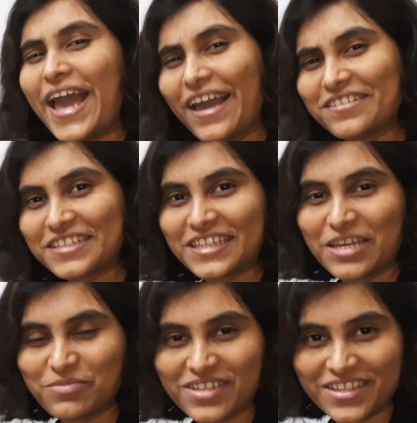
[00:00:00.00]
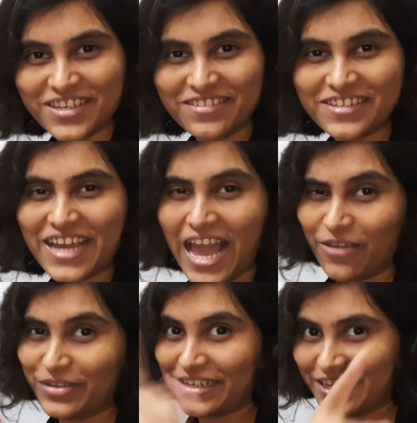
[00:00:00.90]
As the name suggests,
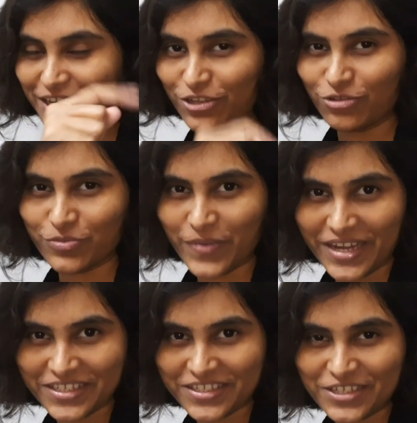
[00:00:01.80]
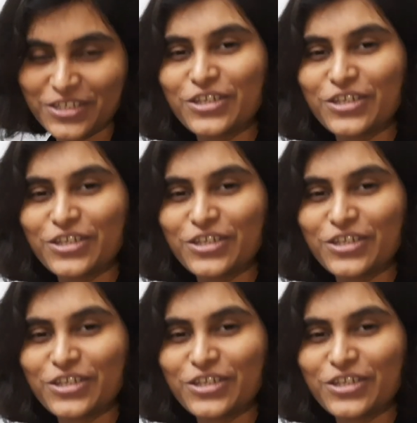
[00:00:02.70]
I will read your mind.